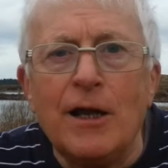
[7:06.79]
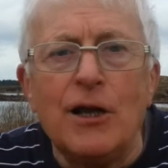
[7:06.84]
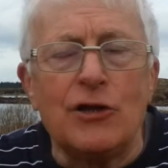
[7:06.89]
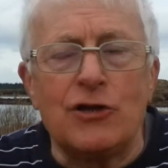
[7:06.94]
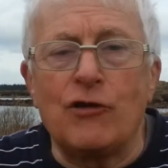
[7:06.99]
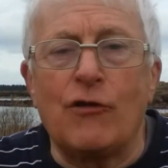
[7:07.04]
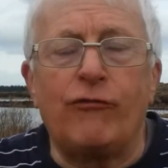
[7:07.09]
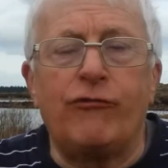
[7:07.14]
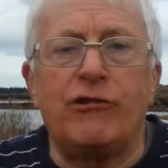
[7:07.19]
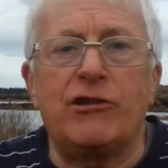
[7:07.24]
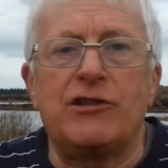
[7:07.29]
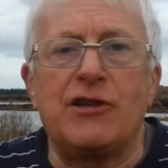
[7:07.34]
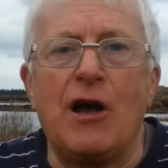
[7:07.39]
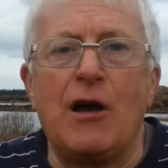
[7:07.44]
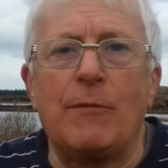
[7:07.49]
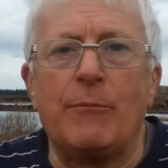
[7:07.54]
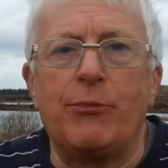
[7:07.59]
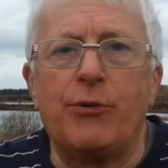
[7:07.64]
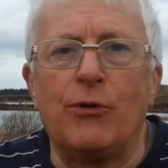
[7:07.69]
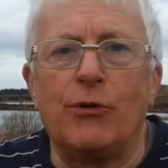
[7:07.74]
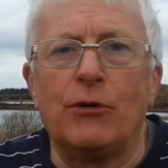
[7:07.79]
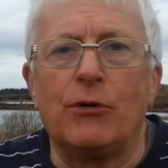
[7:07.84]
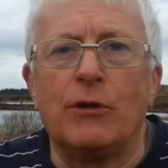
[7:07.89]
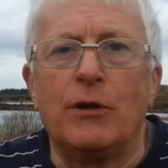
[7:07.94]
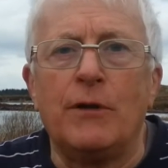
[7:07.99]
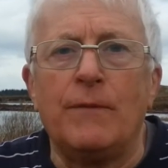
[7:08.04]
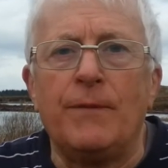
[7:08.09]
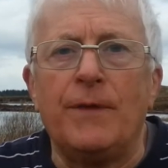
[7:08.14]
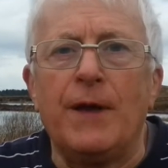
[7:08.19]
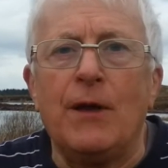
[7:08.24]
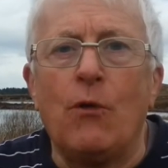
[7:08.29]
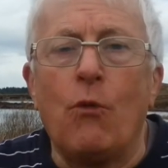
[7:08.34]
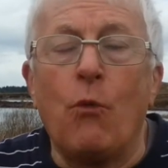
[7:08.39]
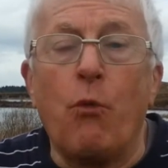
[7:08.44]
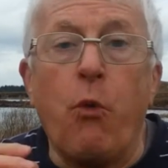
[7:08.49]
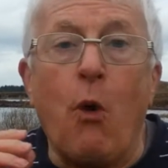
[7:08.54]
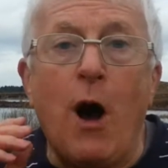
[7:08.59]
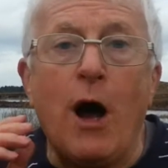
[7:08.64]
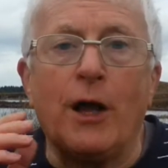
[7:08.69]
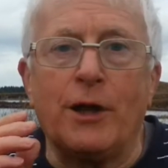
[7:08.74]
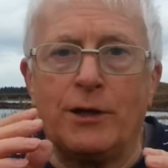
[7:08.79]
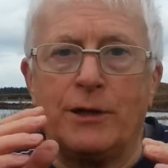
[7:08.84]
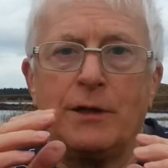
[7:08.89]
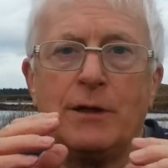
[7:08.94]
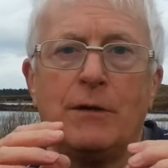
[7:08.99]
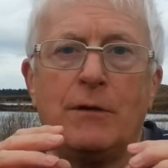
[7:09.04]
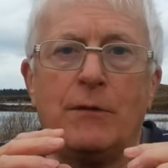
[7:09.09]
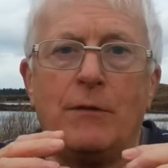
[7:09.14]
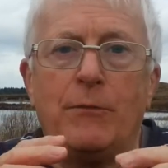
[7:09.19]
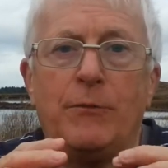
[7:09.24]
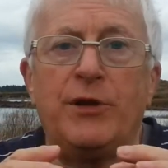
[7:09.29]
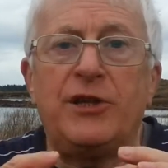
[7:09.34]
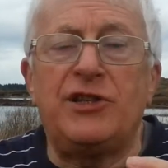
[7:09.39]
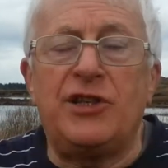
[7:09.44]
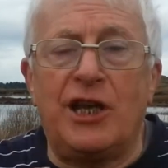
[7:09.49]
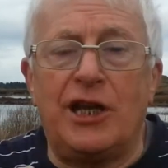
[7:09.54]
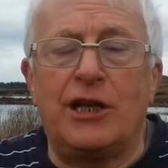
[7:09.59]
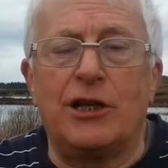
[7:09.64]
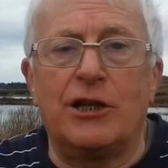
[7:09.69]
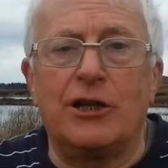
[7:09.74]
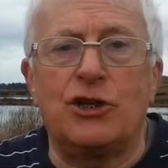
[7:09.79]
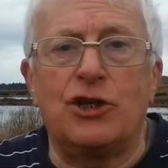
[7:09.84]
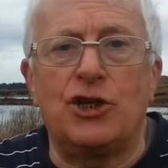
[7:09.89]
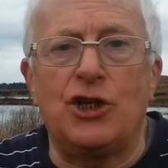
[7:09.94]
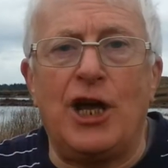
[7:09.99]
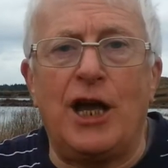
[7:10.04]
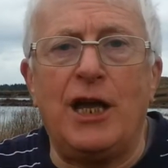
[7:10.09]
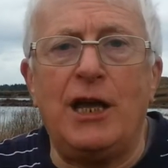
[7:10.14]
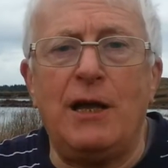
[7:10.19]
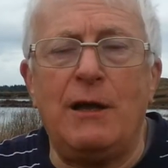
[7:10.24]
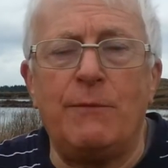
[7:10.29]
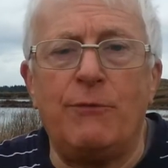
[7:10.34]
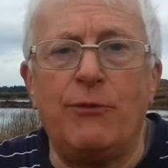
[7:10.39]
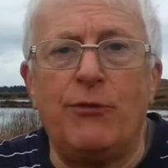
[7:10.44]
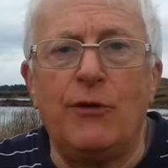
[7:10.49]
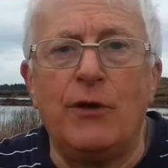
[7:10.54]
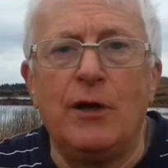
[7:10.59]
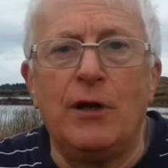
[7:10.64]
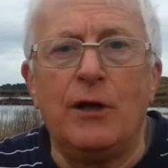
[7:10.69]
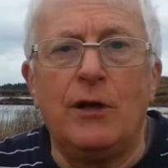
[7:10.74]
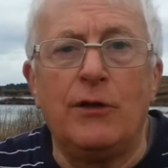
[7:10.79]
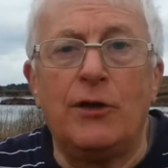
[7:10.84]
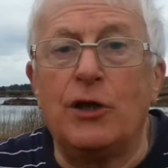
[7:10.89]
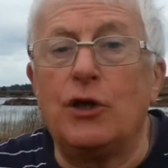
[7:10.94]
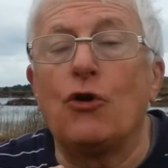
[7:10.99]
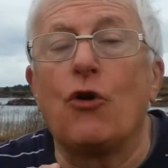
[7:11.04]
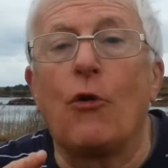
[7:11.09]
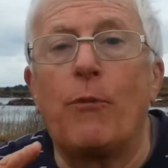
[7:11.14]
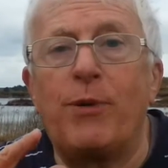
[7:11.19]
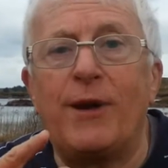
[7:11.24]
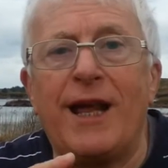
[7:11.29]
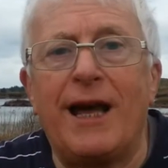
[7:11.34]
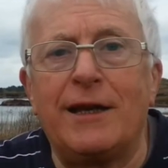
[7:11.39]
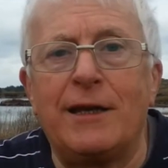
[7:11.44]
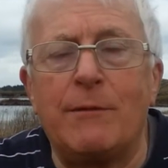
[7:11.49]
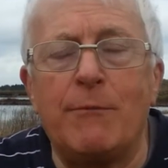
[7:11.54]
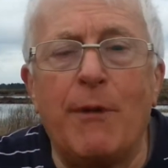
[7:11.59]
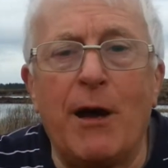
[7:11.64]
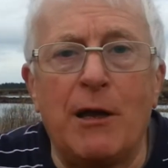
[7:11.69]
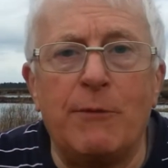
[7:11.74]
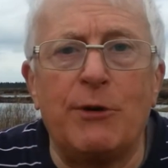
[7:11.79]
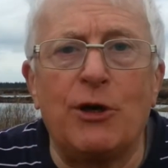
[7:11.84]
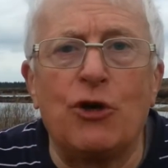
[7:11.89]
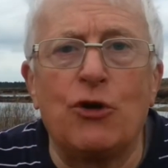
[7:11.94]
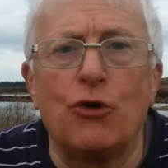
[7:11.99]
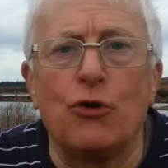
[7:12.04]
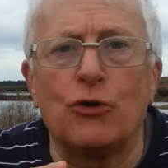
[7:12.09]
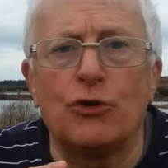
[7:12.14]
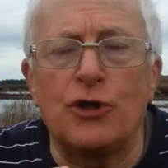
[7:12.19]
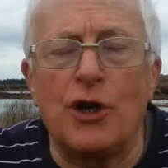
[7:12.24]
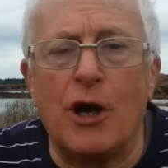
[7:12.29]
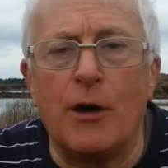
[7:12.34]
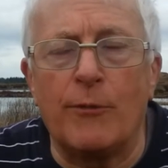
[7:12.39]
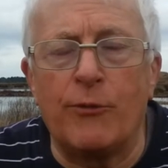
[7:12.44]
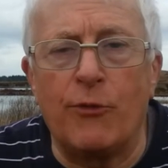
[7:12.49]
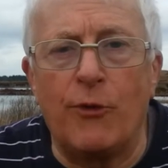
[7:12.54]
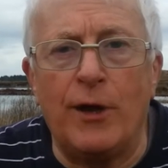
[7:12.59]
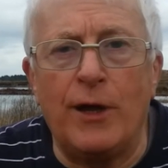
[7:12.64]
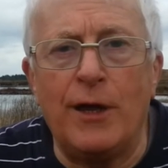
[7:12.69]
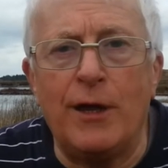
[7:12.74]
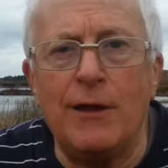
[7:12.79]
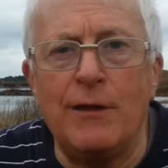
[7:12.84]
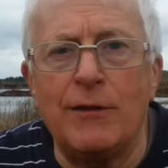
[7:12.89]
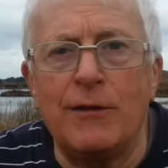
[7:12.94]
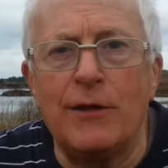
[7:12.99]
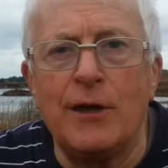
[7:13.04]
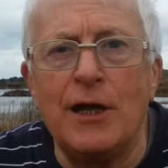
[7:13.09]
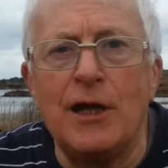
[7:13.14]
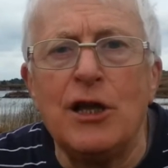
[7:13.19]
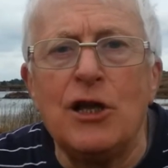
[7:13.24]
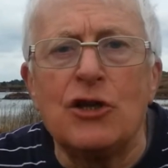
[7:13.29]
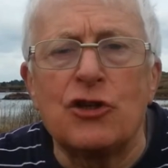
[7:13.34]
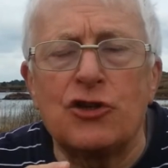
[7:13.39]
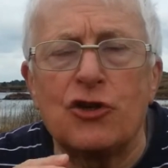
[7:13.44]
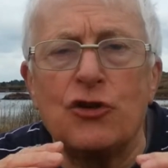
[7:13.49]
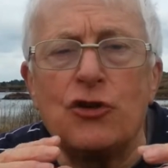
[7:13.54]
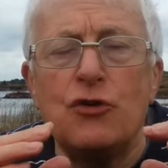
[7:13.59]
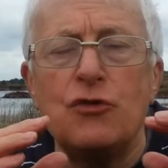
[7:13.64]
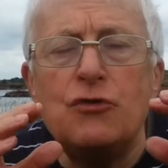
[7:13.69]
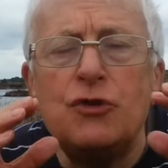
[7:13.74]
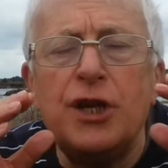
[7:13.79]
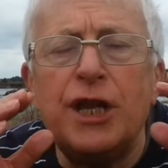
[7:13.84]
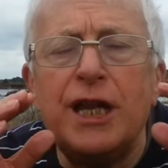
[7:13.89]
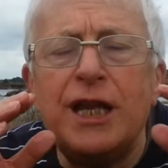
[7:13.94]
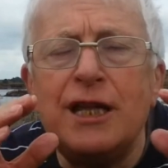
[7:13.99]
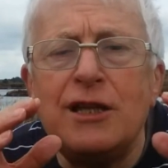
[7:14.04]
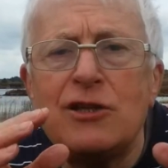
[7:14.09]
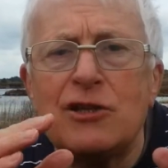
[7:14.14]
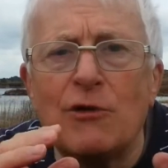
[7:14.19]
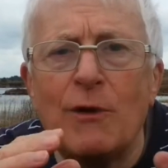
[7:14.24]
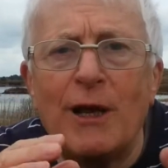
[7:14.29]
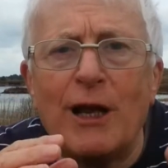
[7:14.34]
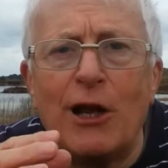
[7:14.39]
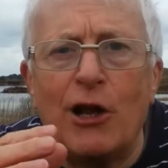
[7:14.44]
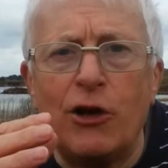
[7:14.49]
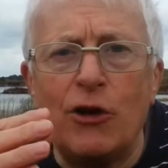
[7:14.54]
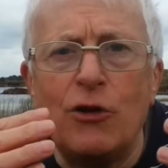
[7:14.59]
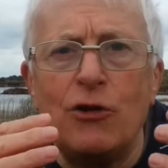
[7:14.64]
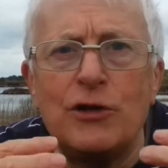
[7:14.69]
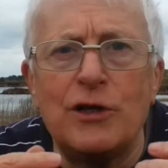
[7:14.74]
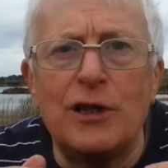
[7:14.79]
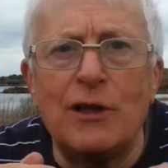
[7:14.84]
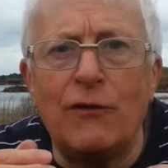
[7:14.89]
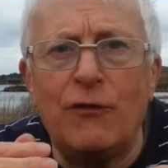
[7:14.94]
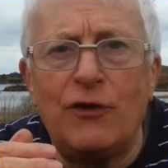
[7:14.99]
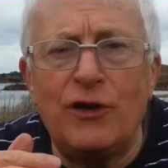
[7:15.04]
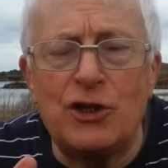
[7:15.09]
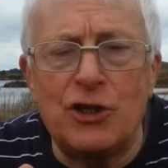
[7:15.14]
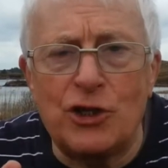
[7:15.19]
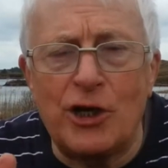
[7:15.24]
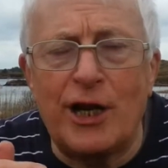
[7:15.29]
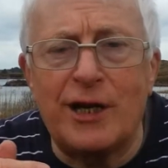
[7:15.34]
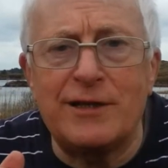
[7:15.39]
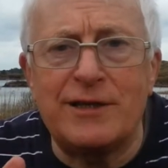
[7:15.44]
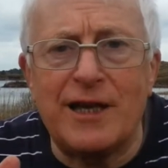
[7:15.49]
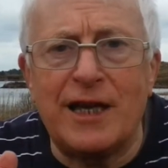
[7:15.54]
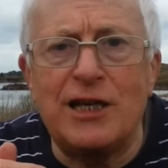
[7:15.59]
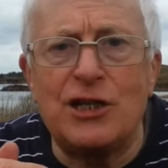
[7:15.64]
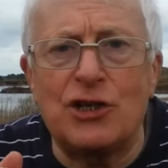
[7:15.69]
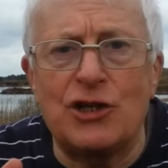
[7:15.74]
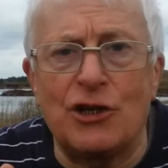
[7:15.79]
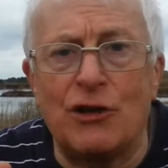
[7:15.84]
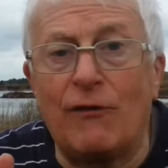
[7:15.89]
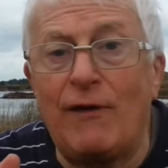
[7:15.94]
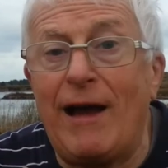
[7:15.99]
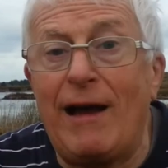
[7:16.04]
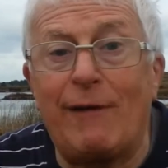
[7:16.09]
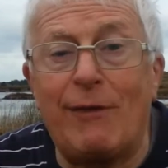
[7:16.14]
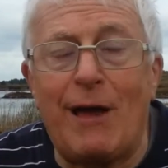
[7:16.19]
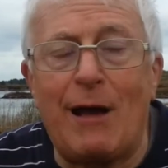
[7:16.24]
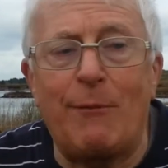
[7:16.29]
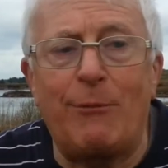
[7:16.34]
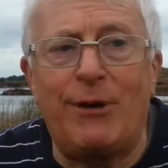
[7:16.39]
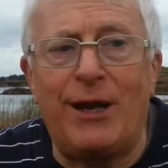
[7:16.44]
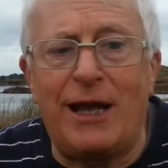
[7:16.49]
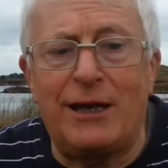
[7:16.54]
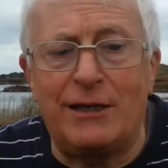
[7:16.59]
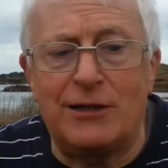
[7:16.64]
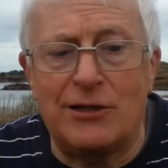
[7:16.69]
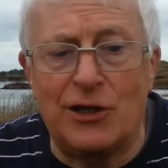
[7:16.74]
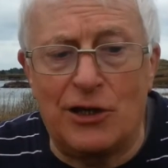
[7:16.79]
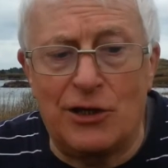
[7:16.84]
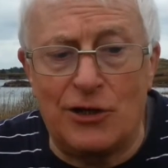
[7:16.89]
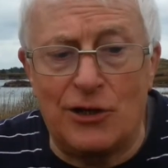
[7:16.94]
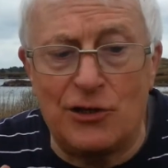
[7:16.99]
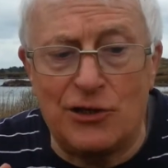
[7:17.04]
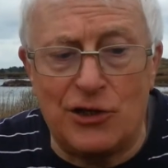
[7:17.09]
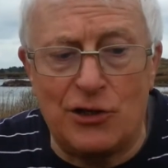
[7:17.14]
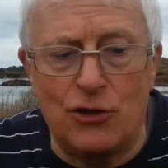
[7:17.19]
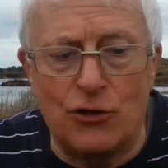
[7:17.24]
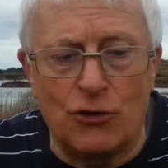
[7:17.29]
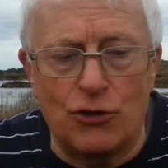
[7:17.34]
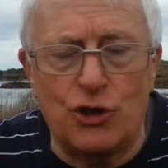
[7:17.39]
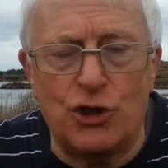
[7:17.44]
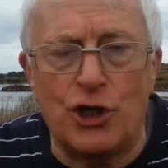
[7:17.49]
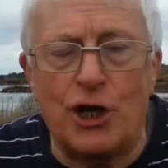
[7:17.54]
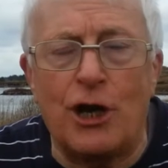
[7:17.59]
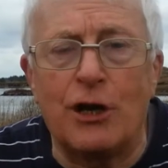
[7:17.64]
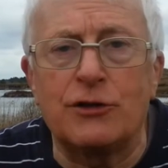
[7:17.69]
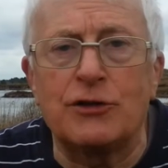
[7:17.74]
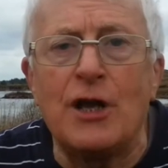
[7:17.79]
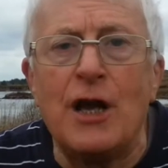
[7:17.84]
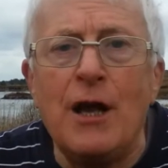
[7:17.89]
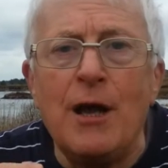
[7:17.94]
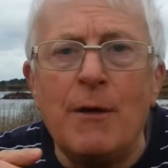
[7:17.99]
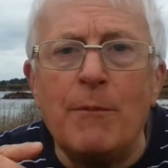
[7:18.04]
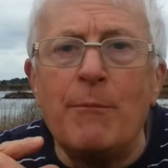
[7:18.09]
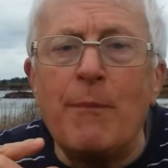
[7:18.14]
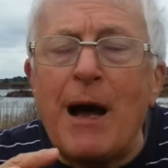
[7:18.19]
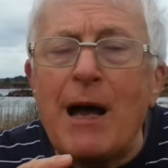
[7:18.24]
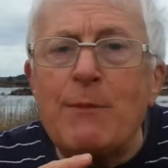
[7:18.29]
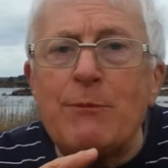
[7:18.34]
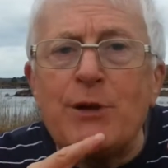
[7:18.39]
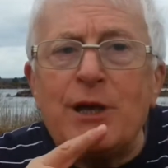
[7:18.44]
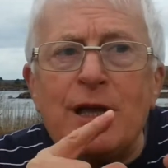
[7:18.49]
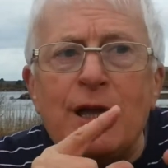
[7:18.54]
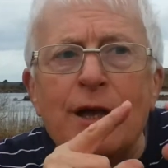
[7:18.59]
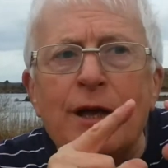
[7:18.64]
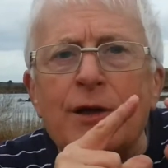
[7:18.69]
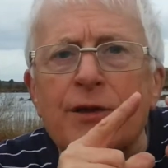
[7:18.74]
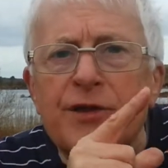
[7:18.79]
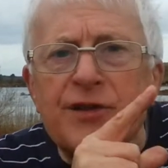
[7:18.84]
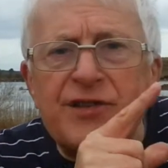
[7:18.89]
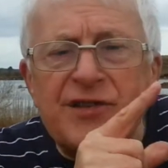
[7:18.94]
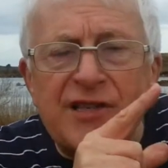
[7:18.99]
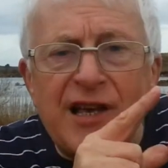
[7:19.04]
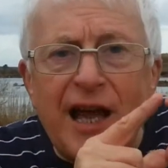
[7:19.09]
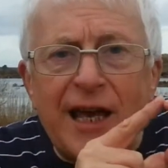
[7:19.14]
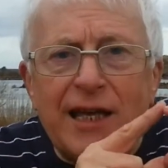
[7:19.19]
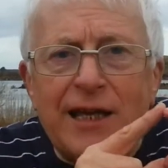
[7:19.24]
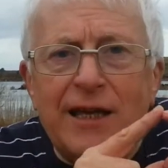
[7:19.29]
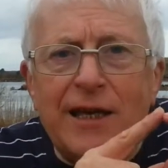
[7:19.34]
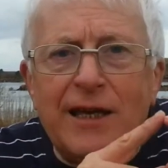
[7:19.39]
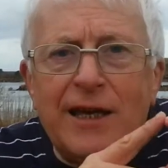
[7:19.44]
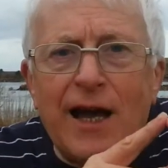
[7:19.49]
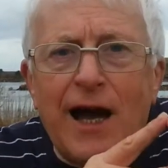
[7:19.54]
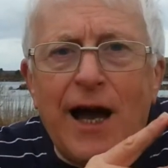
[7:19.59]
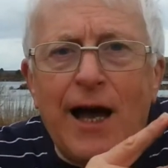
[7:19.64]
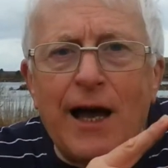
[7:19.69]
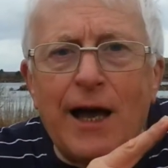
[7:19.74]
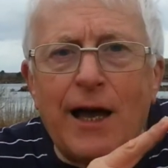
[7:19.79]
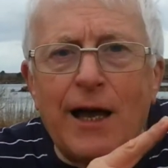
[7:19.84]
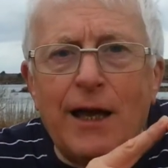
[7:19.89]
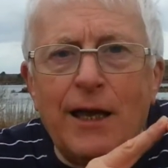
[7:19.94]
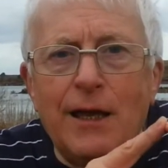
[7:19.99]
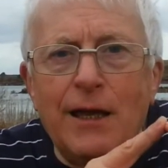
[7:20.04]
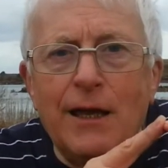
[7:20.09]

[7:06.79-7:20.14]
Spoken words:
So, for example, one particular shape that your planet might be caught up with, so you need to include in the visualization of how that planet occurs in your chart, might be the psychic eye.